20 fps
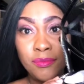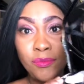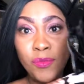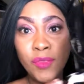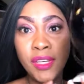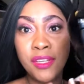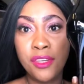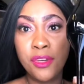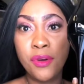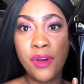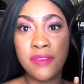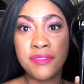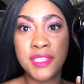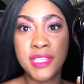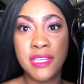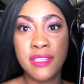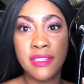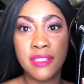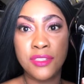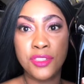You have
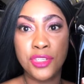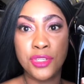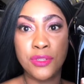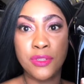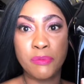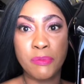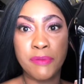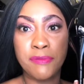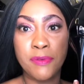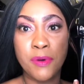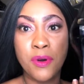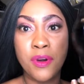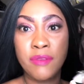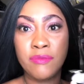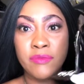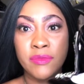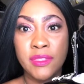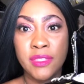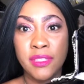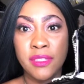seen these shoes before,
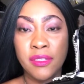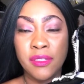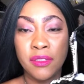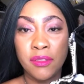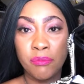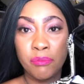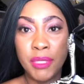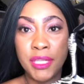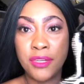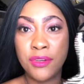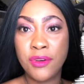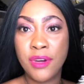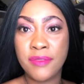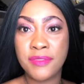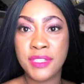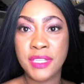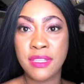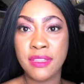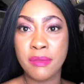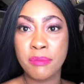but you have
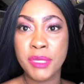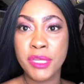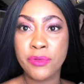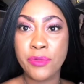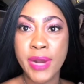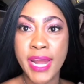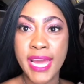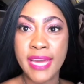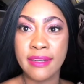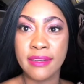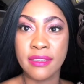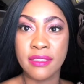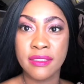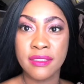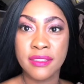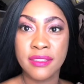seen them in red.